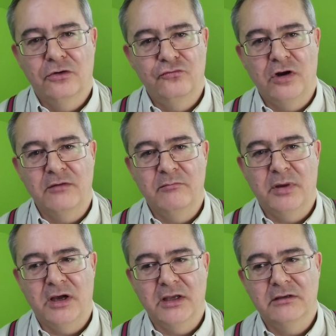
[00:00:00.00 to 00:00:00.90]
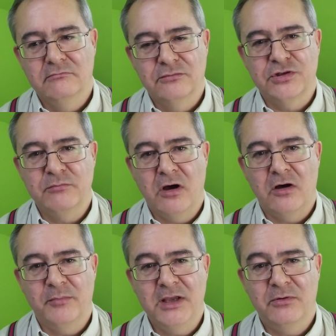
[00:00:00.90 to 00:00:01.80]
Run by
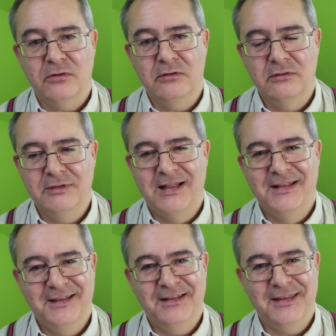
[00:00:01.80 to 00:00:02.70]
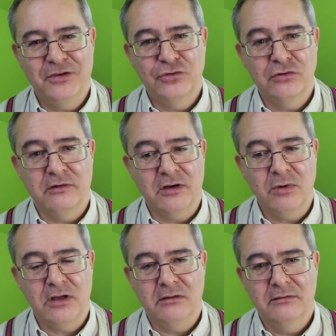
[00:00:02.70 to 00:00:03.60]
smart people, they could do very
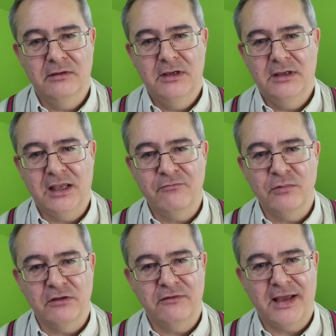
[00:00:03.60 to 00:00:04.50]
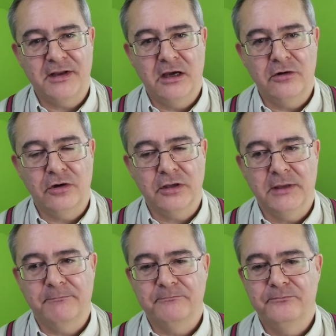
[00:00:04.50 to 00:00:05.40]
well, even with a flat hierarchy.
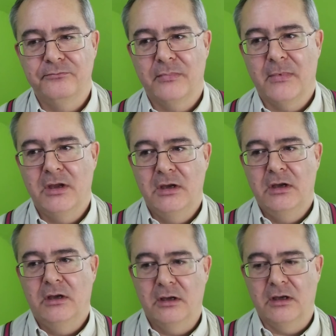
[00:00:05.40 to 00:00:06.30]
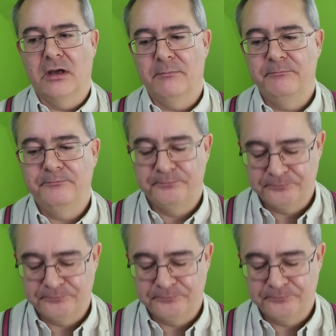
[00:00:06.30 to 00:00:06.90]
There